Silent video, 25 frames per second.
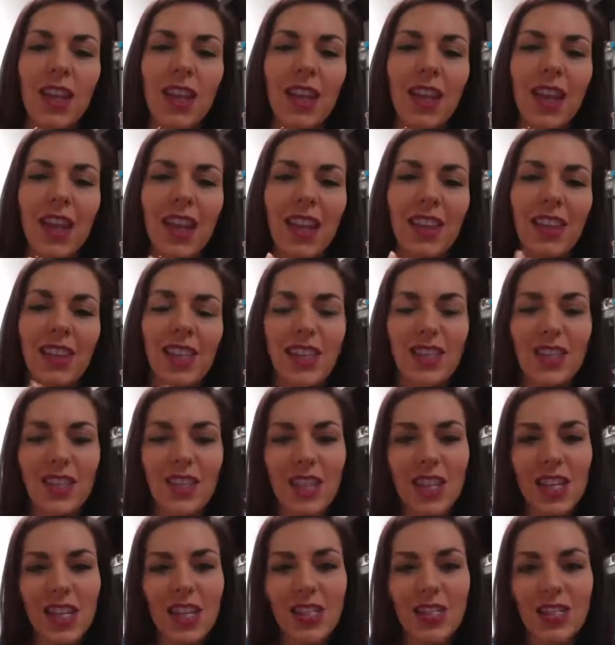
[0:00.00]
And these are
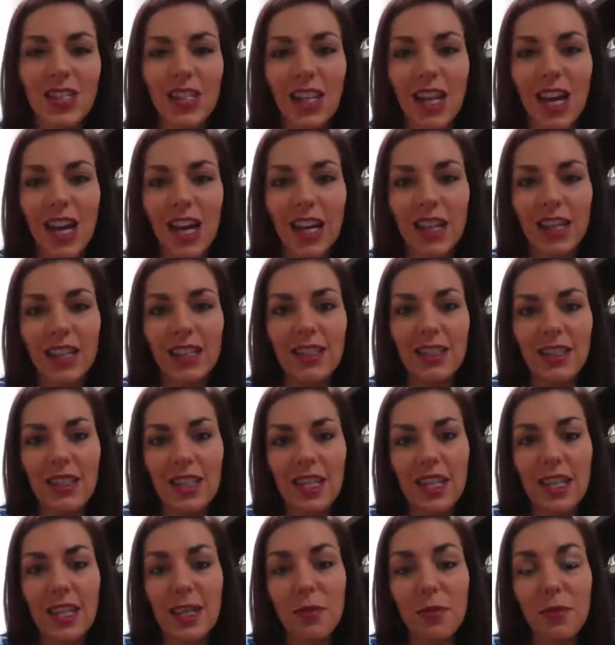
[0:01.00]
things that I see
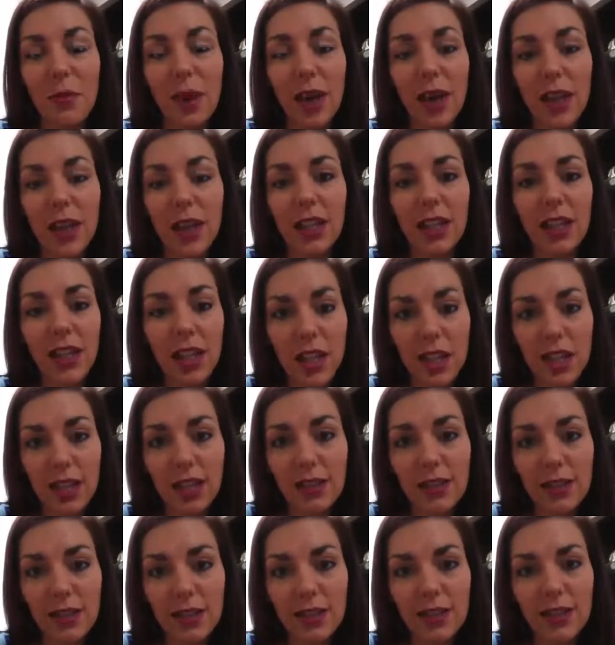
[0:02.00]
in my
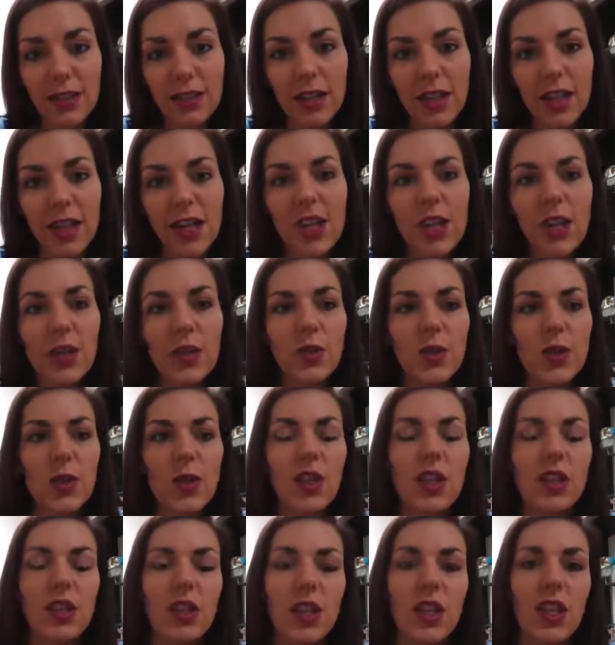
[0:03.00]
clients. These
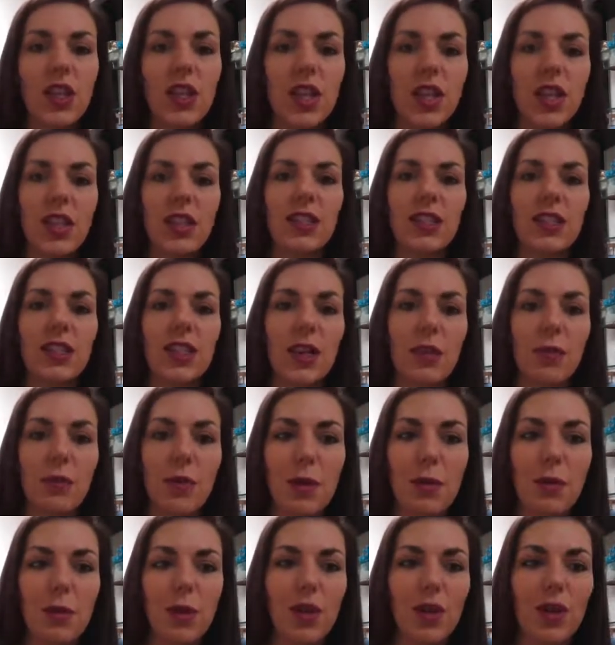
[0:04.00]
are the things that
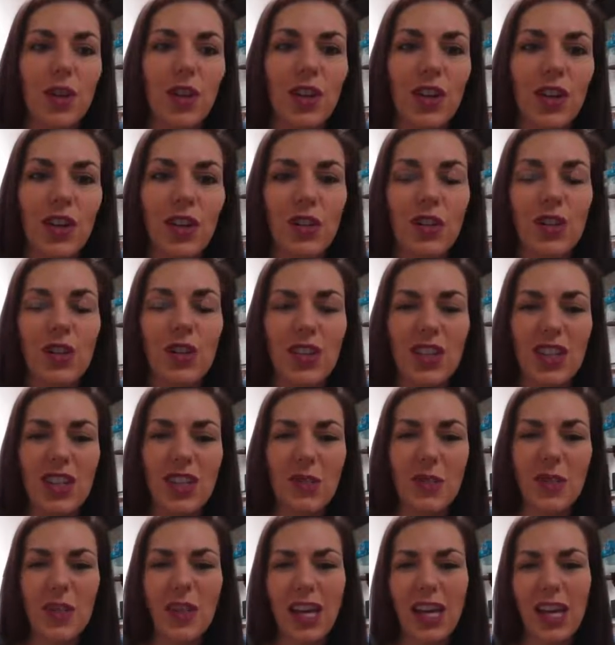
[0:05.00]
people are usually, when
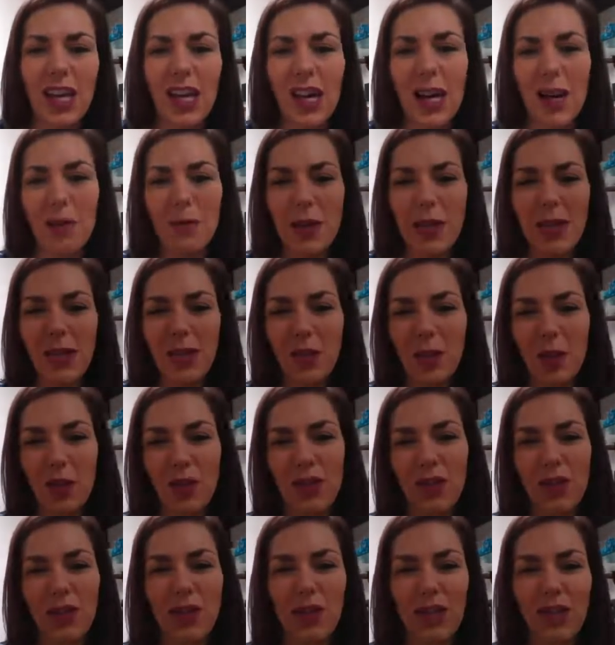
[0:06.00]
they come in sort of in
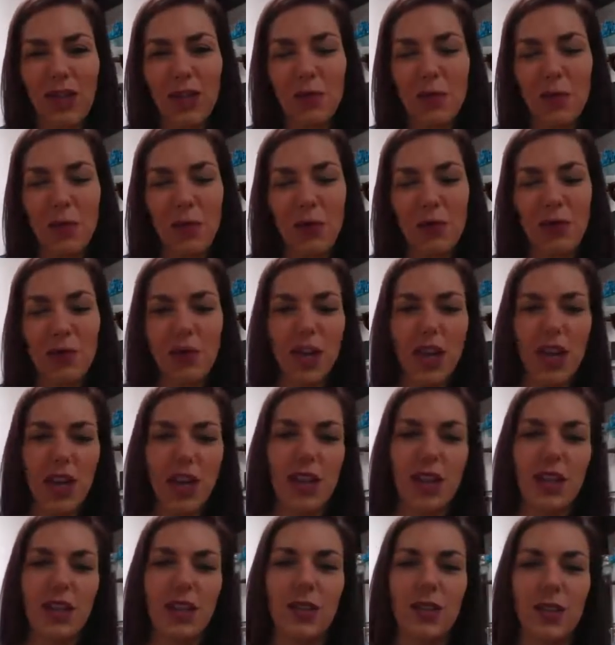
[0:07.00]
a limbo
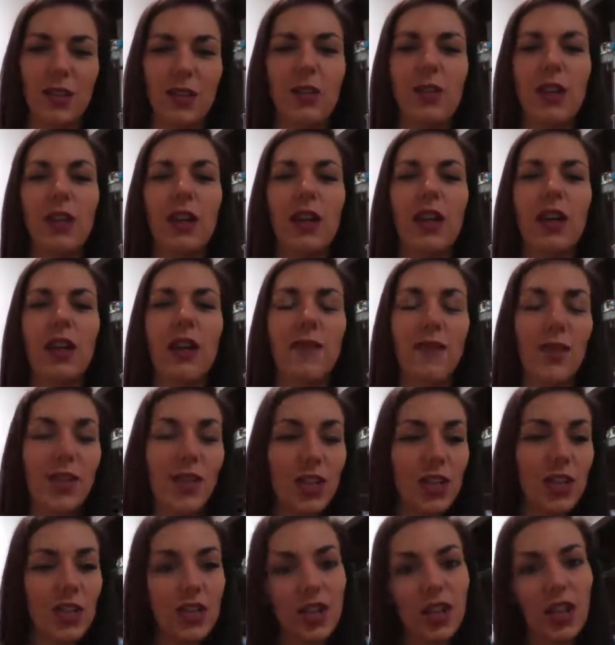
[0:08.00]
phase or they're
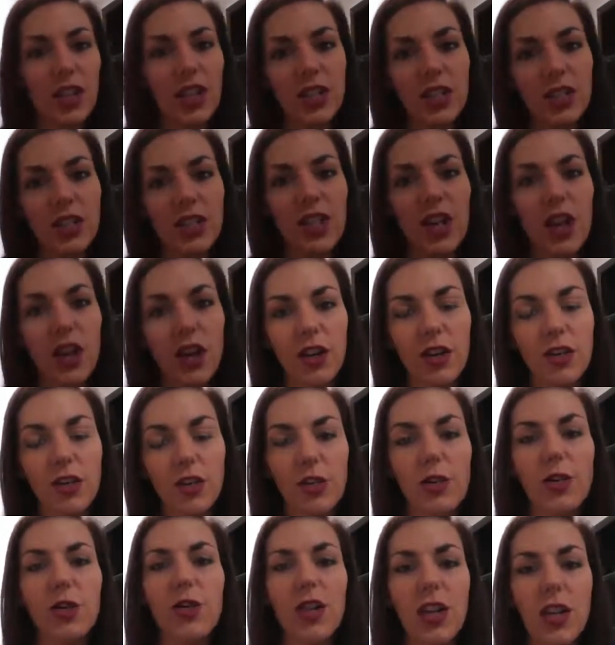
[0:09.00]
starting to talk
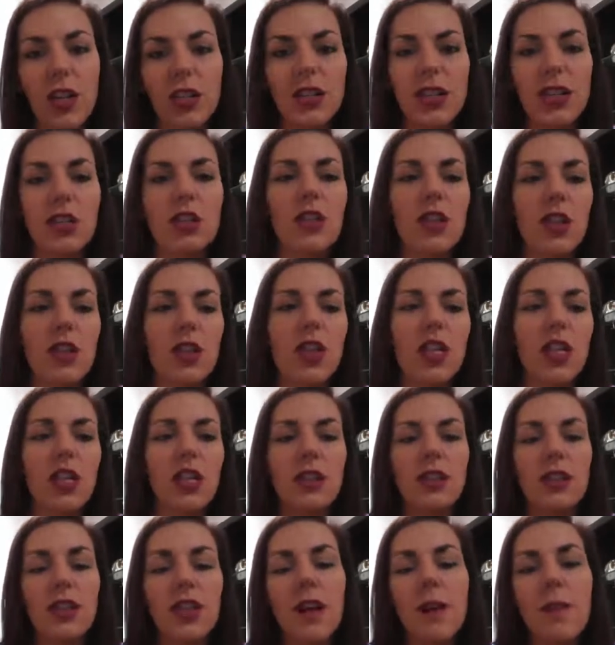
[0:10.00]
through things, these are the things
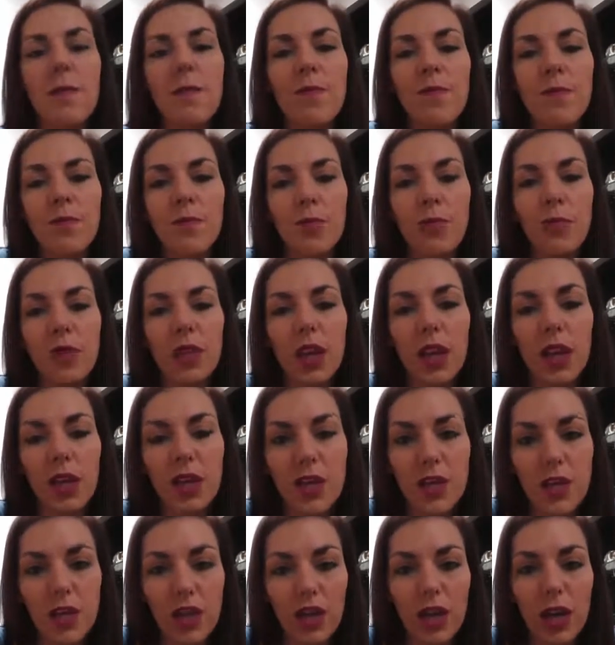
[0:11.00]
that
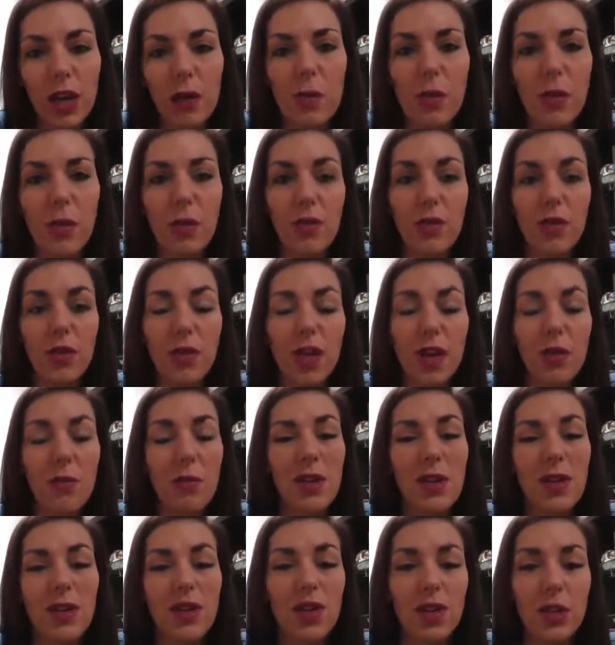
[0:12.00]
usually come up for them and
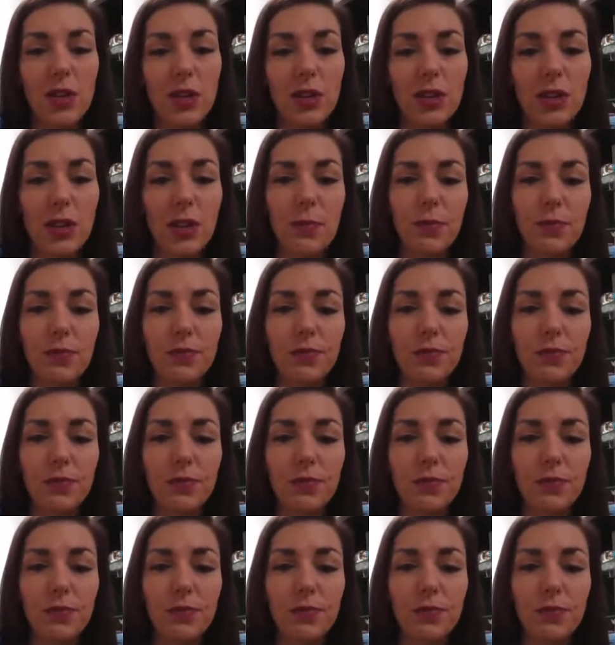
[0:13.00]
shows them